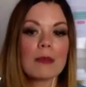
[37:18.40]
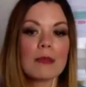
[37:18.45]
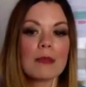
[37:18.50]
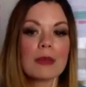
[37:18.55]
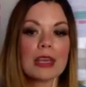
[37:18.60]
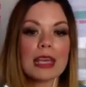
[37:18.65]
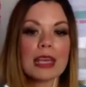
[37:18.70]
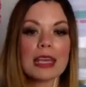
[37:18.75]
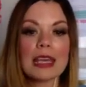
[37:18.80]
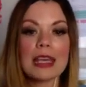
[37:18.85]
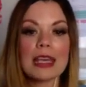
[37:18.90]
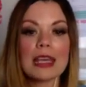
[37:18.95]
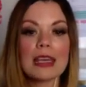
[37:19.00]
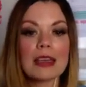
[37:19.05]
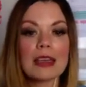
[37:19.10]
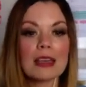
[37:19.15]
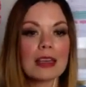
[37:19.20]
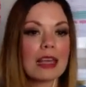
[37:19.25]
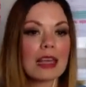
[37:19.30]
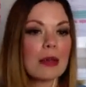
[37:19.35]

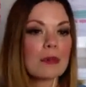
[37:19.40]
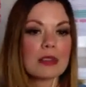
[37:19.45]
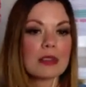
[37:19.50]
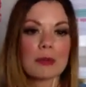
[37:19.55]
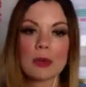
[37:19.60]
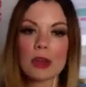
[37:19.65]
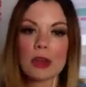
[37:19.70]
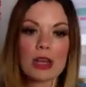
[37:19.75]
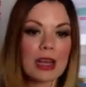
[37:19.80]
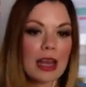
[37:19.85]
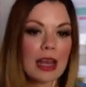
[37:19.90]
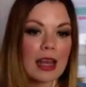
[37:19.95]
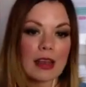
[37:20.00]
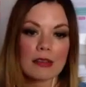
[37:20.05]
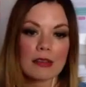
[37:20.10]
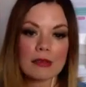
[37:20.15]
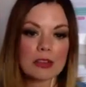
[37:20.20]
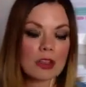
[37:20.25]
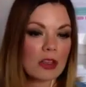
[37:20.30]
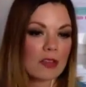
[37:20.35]
He keeps the
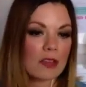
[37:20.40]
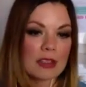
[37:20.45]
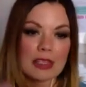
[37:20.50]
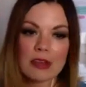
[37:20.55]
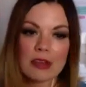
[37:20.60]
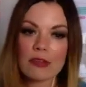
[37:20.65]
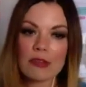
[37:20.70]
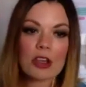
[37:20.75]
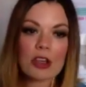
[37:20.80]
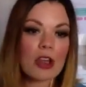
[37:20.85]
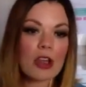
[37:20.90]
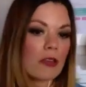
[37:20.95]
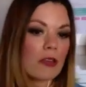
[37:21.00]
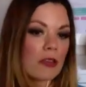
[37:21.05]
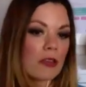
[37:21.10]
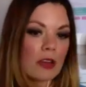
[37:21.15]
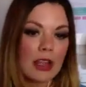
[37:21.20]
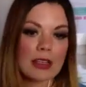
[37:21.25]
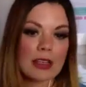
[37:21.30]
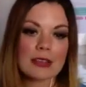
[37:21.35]
boiler serviced every year
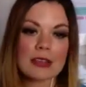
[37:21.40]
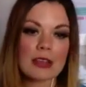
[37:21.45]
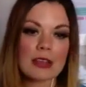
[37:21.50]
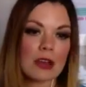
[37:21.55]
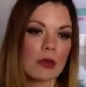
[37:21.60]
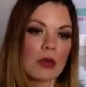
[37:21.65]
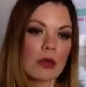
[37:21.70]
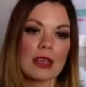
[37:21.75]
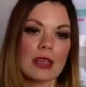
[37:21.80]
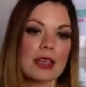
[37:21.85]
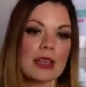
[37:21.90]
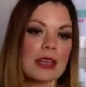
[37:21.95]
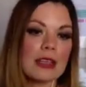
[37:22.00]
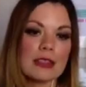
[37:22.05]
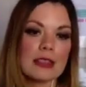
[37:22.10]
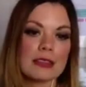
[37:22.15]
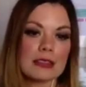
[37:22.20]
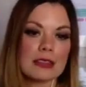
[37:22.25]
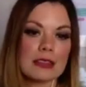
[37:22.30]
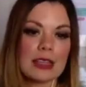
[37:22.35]
for us.
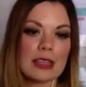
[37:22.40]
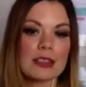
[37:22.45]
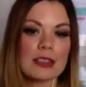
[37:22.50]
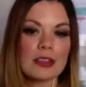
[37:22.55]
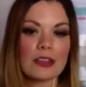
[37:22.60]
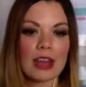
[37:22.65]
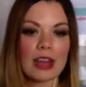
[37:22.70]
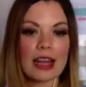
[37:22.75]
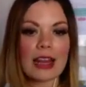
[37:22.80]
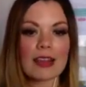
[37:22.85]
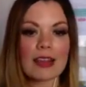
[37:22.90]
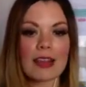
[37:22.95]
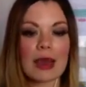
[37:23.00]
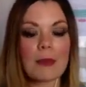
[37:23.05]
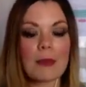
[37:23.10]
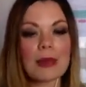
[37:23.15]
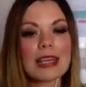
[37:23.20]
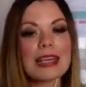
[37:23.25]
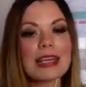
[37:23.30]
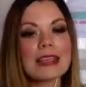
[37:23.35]
He's great like
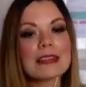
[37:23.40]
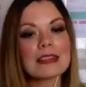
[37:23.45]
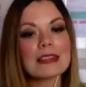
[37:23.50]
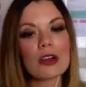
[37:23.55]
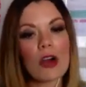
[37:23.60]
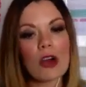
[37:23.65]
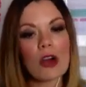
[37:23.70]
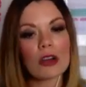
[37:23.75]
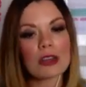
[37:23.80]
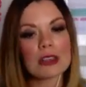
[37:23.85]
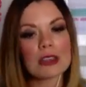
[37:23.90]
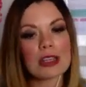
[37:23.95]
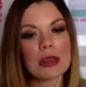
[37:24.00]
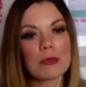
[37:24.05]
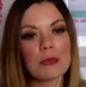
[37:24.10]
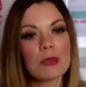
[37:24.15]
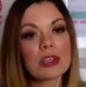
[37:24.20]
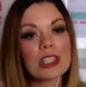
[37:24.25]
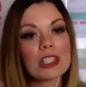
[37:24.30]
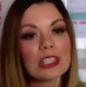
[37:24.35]
that. But he's got
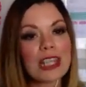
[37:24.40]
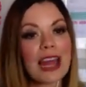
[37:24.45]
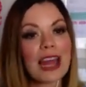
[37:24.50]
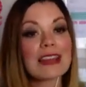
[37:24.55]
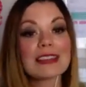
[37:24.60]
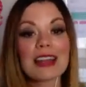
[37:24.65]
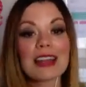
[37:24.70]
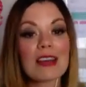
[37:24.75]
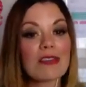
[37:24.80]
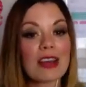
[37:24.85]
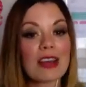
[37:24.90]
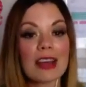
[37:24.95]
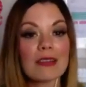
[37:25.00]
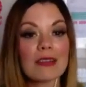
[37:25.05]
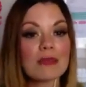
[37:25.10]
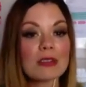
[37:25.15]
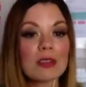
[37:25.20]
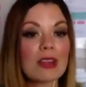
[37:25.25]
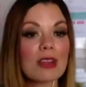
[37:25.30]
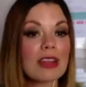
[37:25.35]
British gas cover,
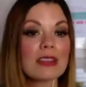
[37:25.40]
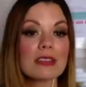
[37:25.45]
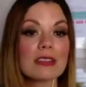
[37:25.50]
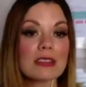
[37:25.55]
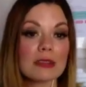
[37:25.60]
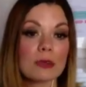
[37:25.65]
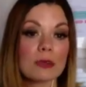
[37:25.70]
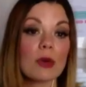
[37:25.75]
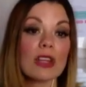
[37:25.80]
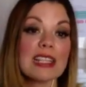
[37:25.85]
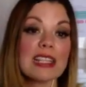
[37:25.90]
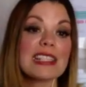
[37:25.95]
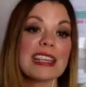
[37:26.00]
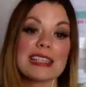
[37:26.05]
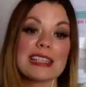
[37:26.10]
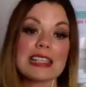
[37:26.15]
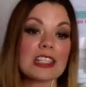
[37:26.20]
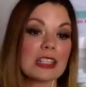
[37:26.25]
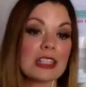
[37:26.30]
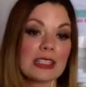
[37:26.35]
so that's what he
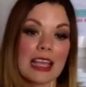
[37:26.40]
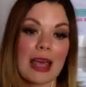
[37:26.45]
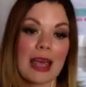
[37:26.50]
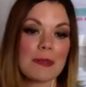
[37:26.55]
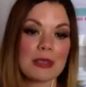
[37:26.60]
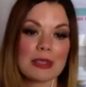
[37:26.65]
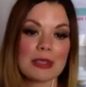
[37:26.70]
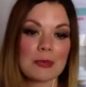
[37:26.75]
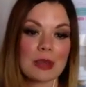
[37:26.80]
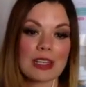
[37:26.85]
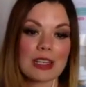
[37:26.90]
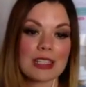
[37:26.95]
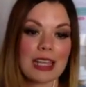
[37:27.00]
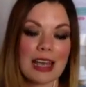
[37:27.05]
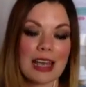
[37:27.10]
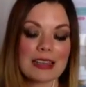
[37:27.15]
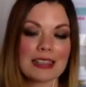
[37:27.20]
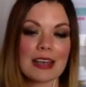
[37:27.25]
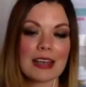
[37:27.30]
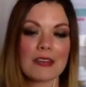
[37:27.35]
did. He just kept his British
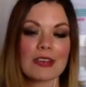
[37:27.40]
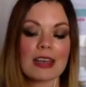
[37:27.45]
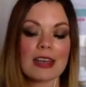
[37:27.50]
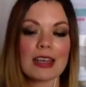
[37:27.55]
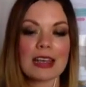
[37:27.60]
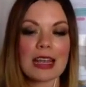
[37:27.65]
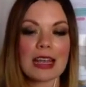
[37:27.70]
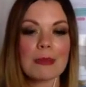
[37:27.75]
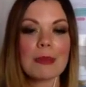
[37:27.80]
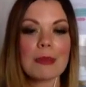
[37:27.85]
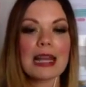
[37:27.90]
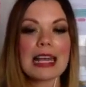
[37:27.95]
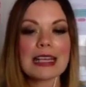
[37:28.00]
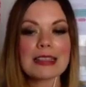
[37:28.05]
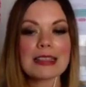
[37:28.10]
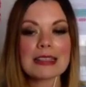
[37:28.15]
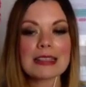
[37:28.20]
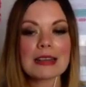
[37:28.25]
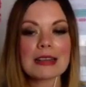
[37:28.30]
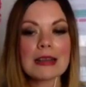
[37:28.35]
gas cover in
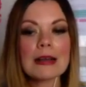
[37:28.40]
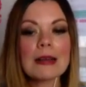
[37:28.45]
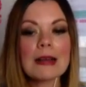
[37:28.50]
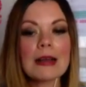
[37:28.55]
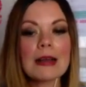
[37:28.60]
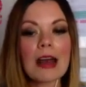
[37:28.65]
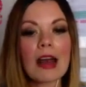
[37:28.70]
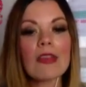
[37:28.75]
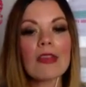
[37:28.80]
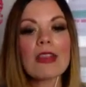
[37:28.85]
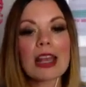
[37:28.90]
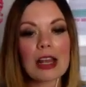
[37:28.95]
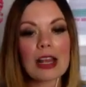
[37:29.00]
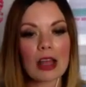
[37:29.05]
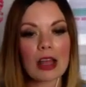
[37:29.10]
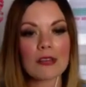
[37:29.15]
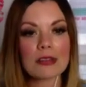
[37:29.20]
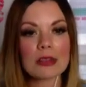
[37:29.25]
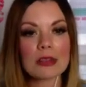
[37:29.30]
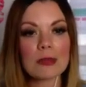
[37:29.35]
place, and they
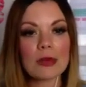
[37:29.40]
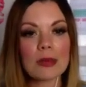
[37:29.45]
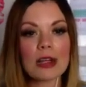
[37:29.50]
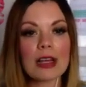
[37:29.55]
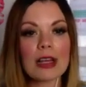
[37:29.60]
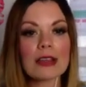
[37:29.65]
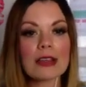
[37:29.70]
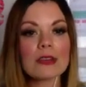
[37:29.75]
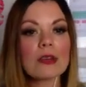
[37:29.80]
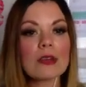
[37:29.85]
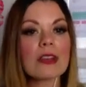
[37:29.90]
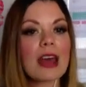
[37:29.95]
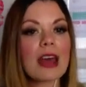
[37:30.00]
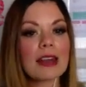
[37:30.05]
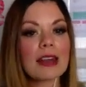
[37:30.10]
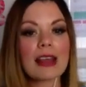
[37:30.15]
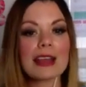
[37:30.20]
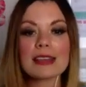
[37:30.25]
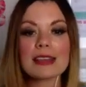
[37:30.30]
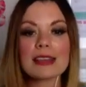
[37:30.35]
look after the boiler. So
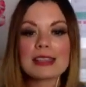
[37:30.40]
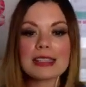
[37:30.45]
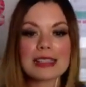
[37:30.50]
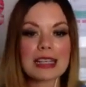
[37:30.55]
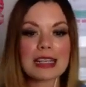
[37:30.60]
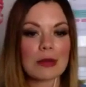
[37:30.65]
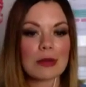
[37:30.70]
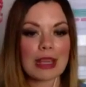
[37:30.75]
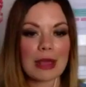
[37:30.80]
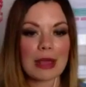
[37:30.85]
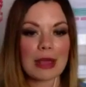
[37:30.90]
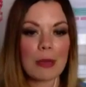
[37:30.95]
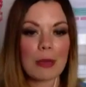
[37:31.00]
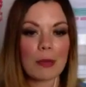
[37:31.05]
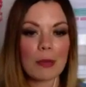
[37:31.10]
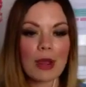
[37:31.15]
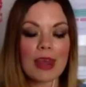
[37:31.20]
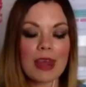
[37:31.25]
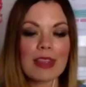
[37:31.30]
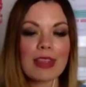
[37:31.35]
that's the deal we came
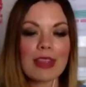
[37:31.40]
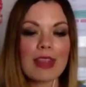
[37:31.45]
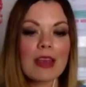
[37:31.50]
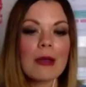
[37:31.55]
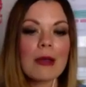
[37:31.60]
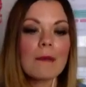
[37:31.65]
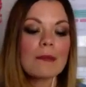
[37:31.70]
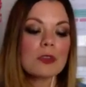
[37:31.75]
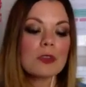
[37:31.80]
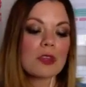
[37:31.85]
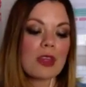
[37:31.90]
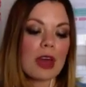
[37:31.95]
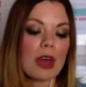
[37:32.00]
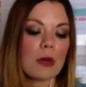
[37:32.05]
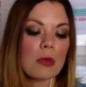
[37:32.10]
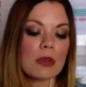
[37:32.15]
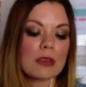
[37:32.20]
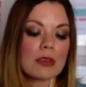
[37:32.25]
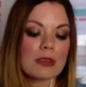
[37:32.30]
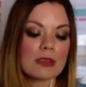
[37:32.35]
up with. So
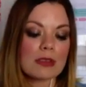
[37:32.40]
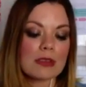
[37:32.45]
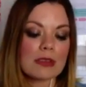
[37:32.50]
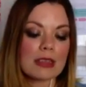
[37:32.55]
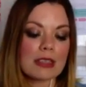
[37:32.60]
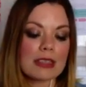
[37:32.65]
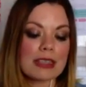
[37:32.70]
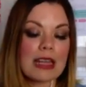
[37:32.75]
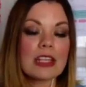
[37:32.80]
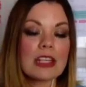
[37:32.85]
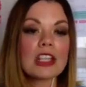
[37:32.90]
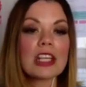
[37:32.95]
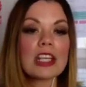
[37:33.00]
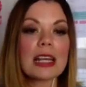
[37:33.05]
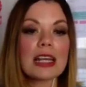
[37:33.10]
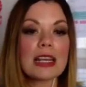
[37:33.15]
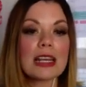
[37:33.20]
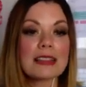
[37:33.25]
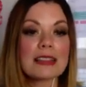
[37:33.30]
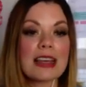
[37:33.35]
that was
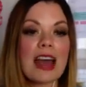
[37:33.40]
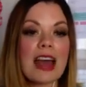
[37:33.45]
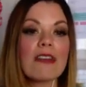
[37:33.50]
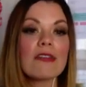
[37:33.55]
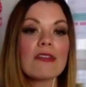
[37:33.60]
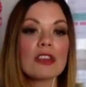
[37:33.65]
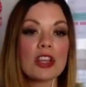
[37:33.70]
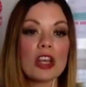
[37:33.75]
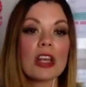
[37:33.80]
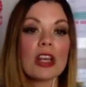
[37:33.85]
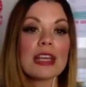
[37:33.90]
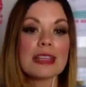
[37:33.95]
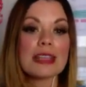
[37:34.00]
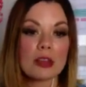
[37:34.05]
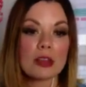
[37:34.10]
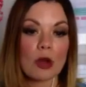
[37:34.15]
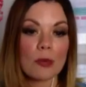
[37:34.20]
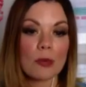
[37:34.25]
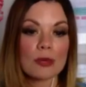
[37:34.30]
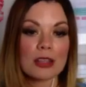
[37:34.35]
essentially a 7-year
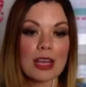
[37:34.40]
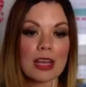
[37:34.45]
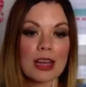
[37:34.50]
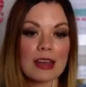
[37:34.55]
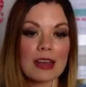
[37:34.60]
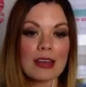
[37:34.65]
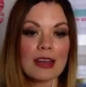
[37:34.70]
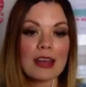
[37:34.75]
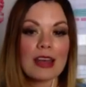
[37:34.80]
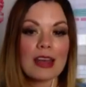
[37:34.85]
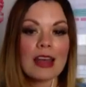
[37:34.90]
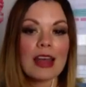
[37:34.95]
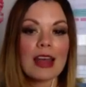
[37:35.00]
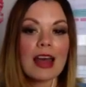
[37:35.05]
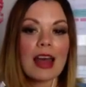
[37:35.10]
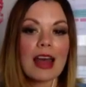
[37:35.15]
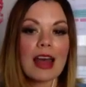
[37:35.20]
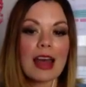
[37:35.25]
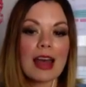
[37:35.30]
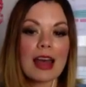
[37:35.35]
lease option,
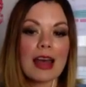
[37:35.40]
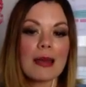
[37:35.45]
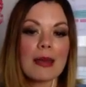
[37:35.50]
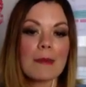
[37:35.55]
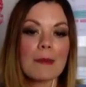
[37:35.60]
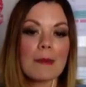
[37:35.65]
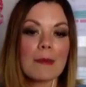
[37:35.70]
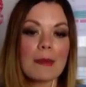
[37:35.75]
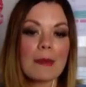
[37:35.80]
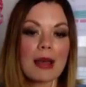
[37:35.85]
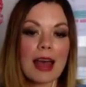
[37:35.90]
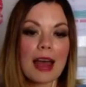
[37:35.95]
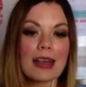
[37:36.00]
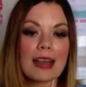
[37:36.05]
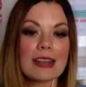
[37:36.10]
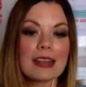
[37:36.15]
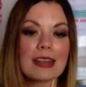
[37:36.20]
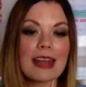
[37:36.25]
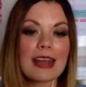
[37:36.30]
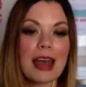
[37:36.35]
and
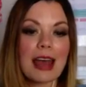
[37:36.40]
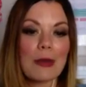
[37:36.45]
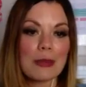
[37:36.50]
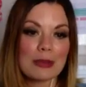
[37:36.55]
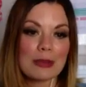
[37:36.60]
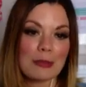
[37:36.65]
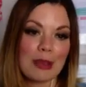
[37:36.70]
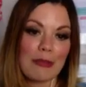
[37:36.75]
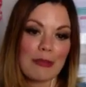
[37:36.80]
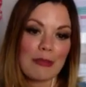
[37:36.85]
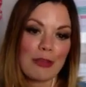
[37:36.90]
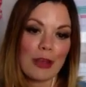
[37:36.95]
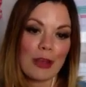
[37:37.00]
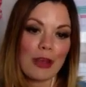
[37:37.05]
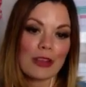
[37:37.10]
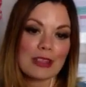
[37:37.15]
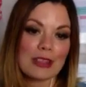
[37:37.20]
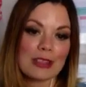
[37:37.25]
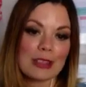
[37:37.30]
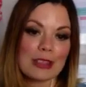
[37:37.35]
that was my
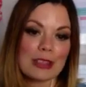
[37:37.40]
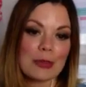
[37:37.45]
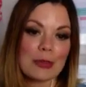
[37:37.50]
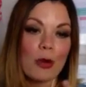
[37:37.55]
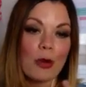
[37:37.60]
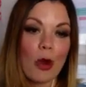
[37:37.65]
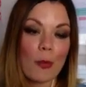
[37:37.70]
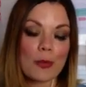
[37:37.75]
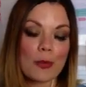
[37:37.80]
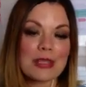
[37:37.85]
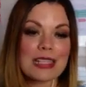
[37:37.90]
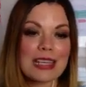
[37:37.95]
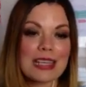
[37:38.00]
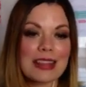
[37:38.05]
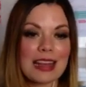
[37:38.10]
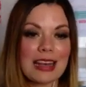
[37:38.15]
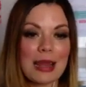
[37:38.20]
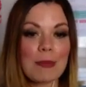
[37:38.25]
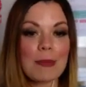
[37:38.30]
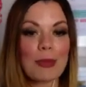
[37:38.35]
first property
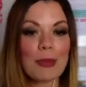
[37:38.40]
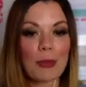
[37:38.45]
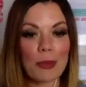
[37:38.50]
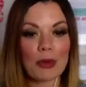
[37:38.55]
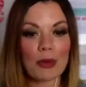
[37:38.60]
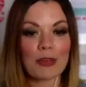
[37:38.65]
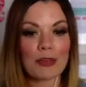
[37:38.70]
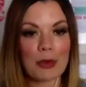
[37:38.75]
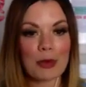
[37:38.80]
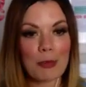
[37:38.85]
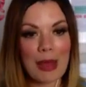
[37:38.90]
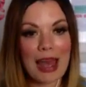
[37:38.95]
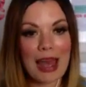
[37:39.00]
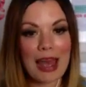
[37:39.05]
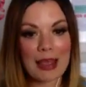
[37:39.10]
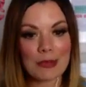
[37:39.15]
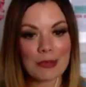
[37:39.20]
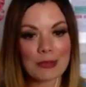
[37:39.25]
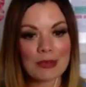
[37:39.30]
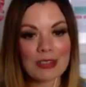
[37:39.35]
that I bought for
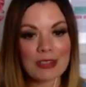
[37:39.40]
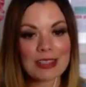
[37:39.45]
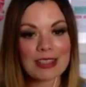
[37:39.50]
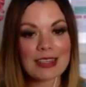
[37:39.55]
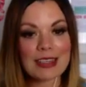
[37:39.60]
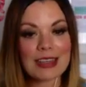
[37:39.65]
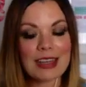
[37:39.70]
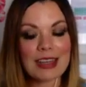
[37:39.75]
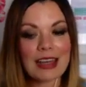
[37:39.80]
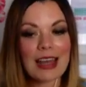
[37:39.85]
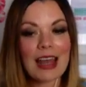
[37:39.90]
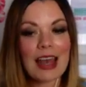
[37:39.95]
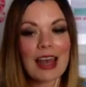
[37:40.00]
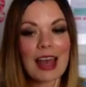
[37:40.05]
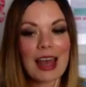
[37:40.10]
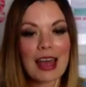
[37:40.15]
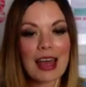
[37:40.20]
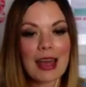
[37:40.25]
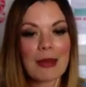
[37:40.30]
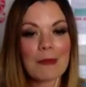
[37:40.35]
£1
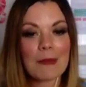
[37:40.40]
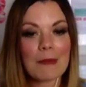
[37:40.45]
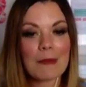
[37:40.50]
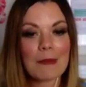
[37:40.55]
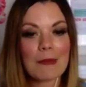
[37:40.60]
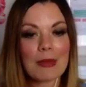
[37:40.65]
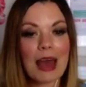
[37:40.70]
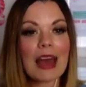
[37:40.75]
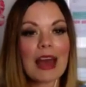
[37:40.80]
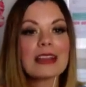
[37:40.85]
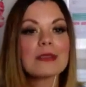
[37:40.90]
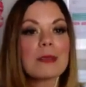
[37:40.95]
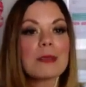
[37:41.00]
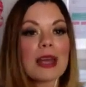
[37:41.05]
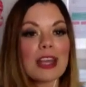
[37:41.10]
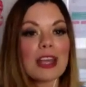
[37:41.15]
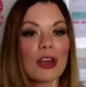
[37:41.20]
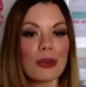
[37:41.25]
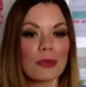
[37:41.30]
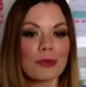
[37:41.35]
as
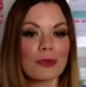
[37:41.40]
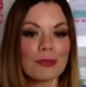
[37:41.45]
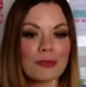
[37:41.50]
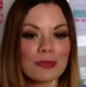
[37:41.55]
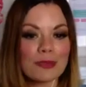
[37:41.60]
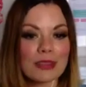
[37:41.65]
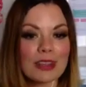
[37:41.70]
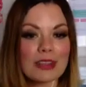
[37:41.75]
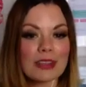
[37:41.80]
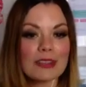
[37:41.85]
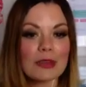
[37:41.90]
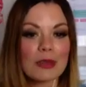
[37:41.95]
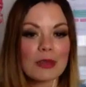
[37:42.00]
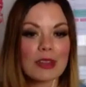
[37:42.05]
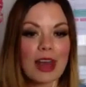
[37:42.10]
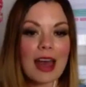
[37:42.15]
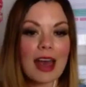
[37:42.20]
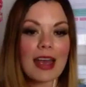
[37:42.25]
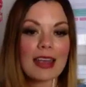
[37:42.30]
my own. So that